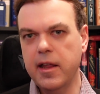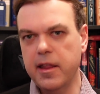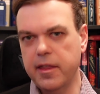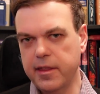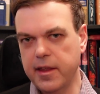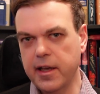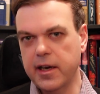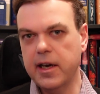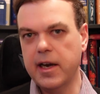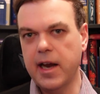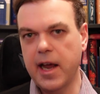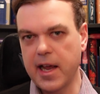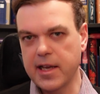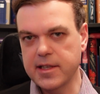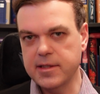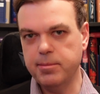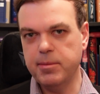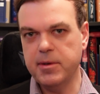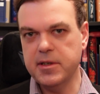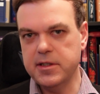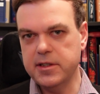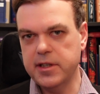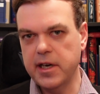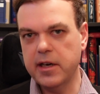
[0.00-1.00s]
that it has
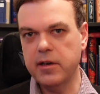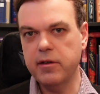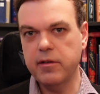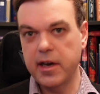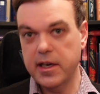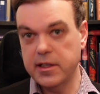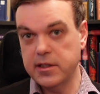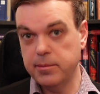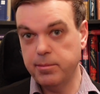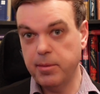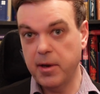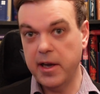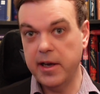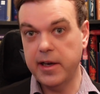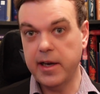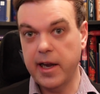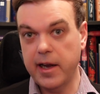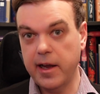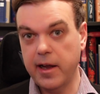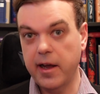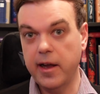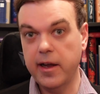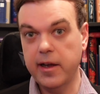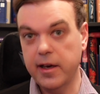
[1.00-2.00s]
been generated by an
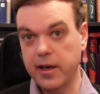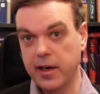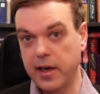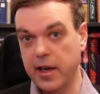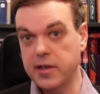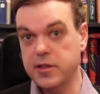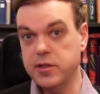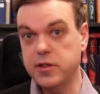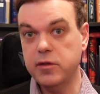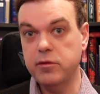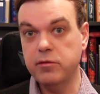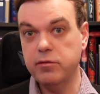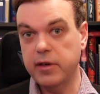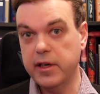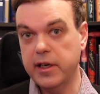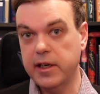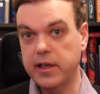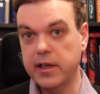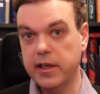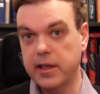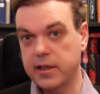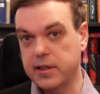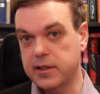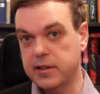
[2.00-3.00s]
AI unless you read
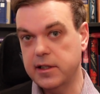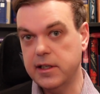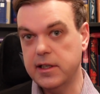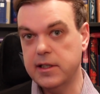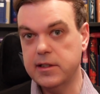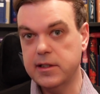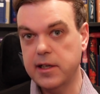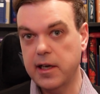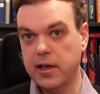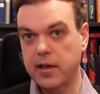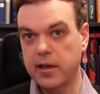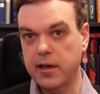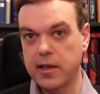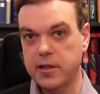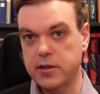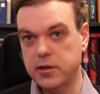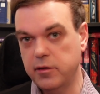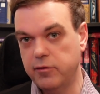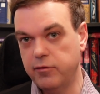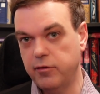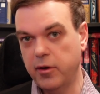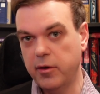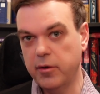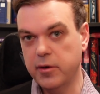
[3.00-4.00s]
it in detail, unless
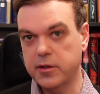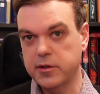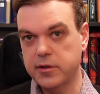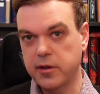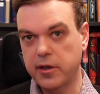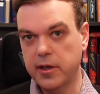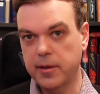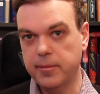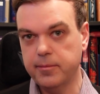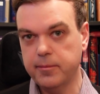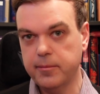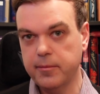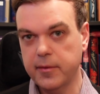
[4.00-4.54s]
you focus on it.